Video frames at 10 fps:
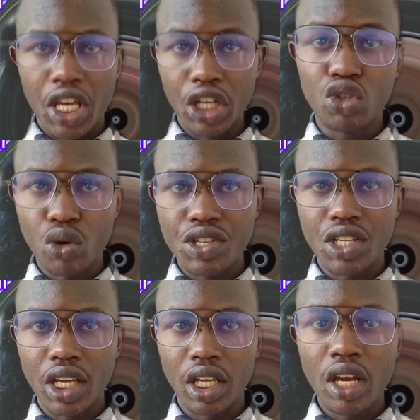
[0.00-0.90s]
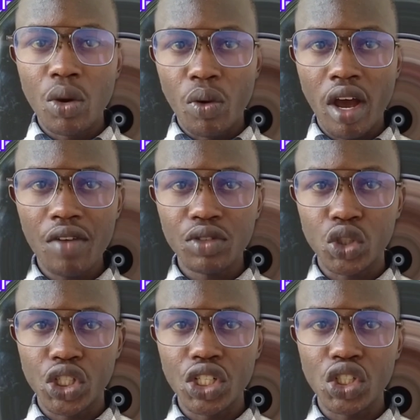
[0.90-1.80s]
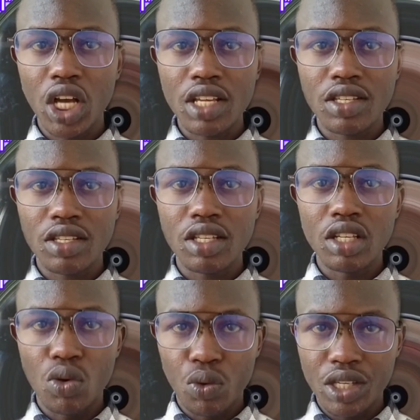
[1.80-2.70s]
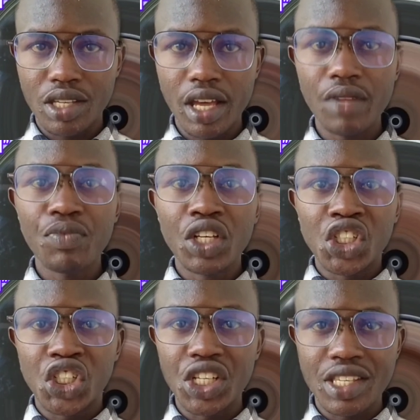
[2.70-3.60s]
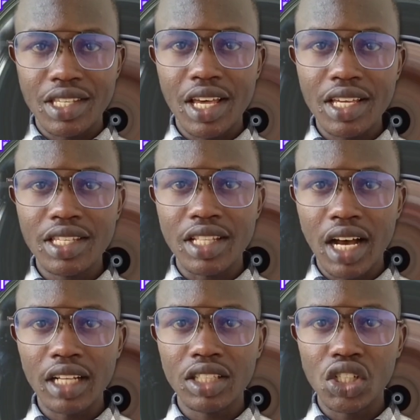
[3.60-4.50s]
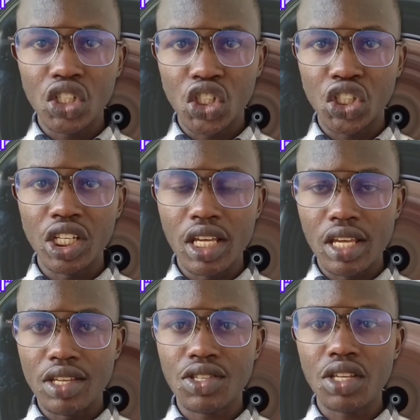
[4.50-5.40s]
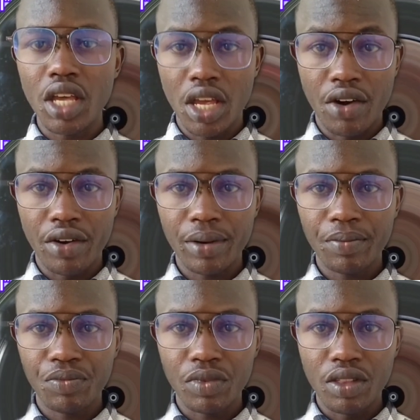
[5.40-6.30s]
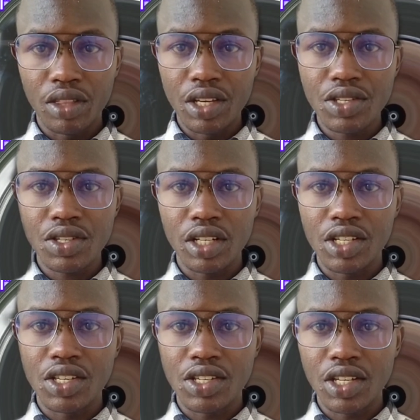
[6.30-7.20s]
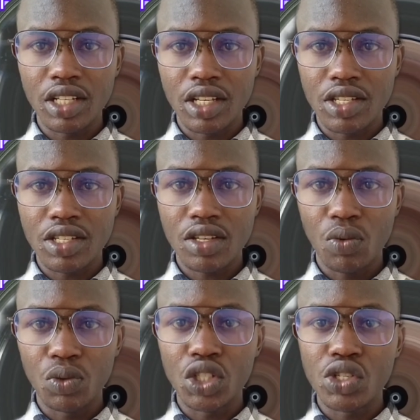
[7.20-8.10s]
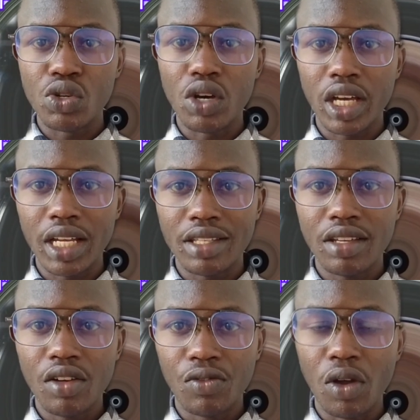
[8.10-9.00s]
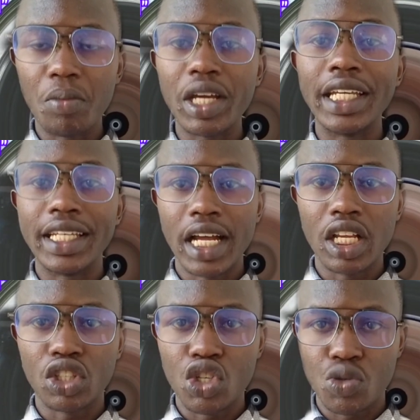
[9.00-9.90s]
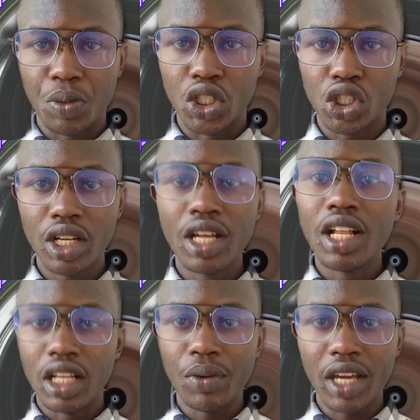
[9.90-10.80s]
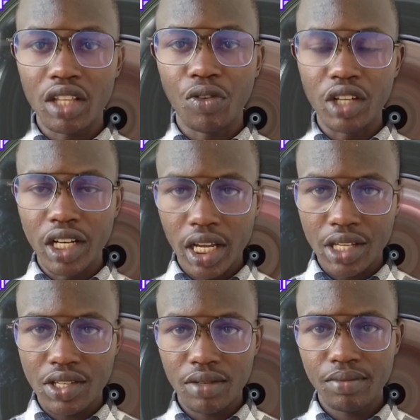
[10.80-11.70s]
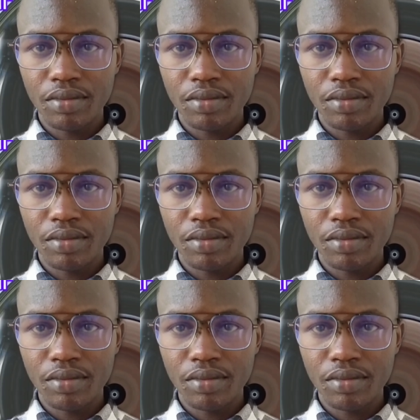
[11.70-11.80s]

Interesting. We have to change as we say, she says that she is here. This it is a sentence which is located from indirect speech. Let me get for the next.